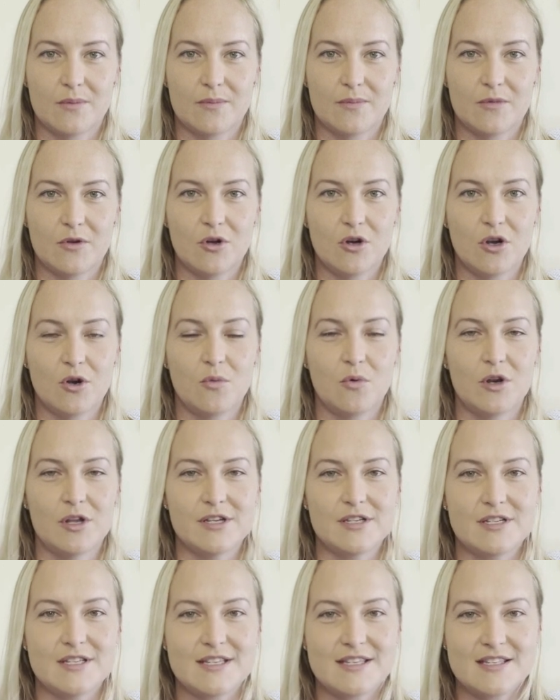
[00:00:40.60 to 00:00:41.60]
you're going to
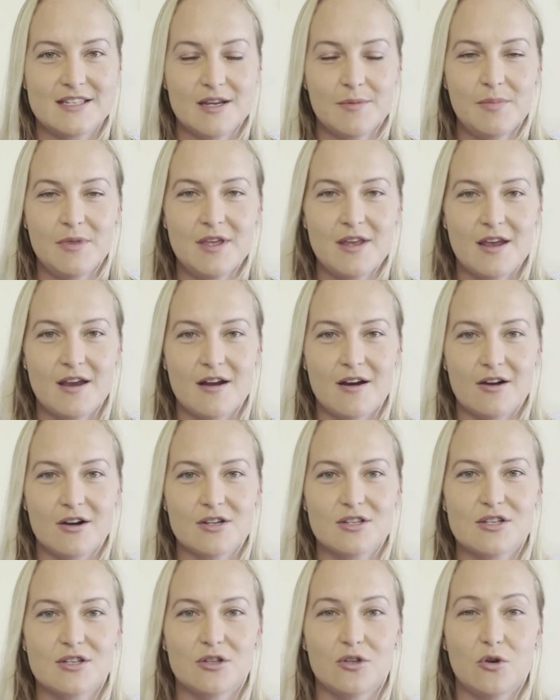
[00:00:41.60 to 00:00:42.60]
want to sip the
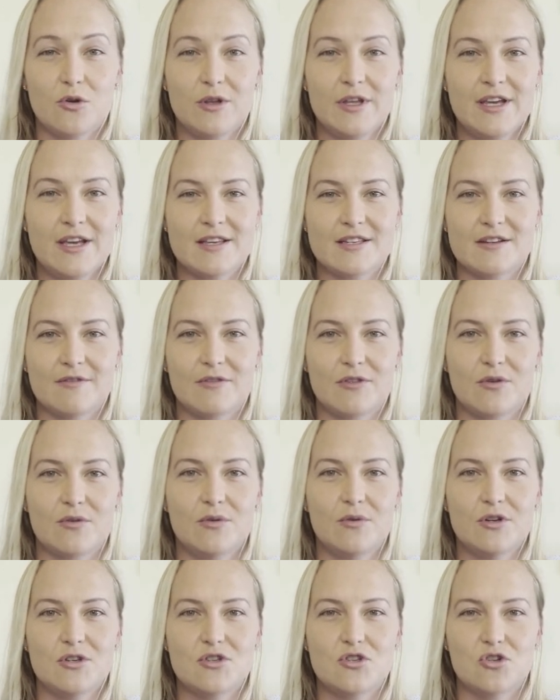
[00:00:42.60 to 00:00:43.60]
air slowly as if
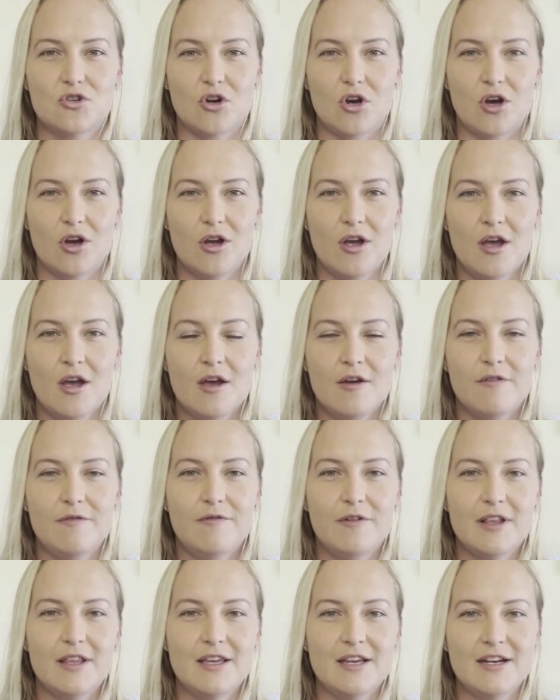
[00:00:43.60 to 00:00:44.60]
through a straw,
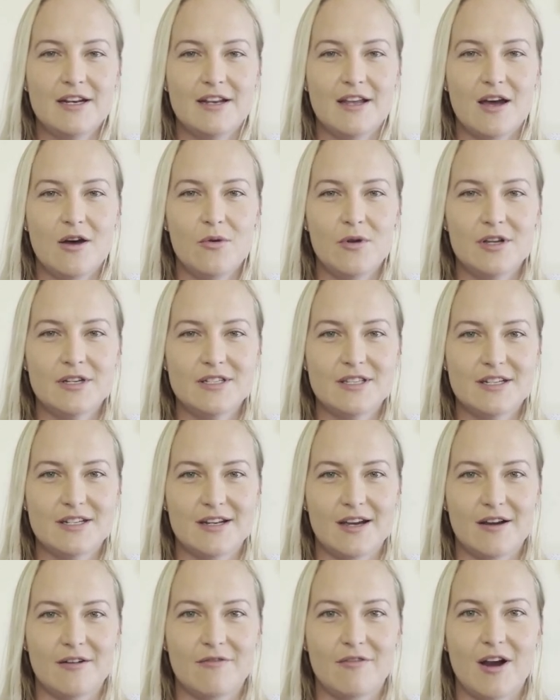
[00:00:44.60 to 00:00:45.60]
filling down into the
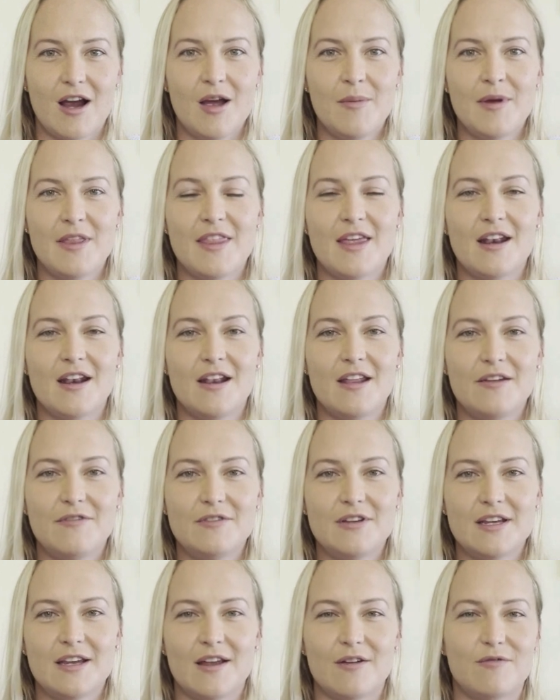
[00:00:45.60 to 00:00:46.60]
diaphragm and then
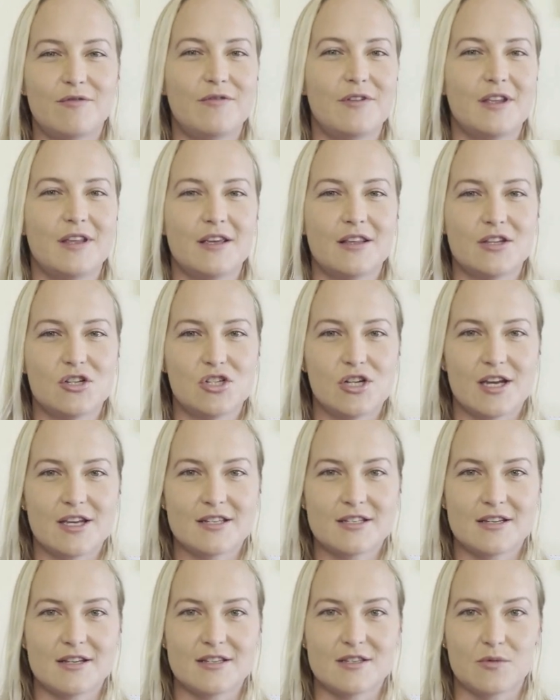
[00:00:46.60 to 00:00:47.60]
lifting and filling the
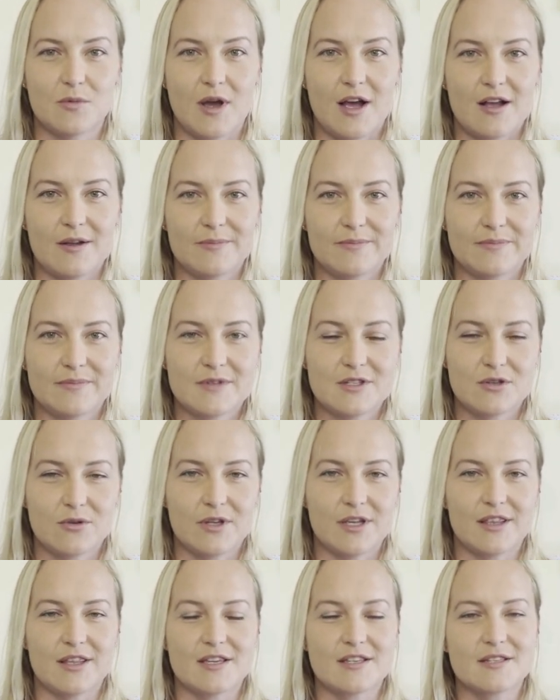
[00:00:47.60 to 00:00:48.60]
chest as well. So
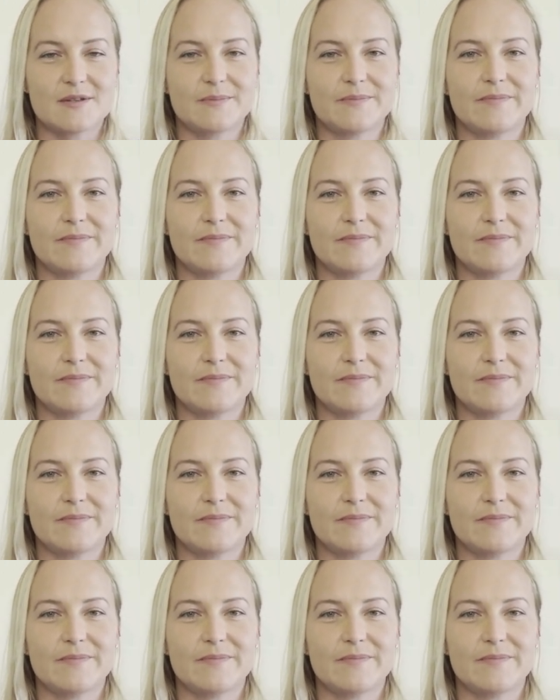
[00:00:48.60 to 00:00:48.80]
like this.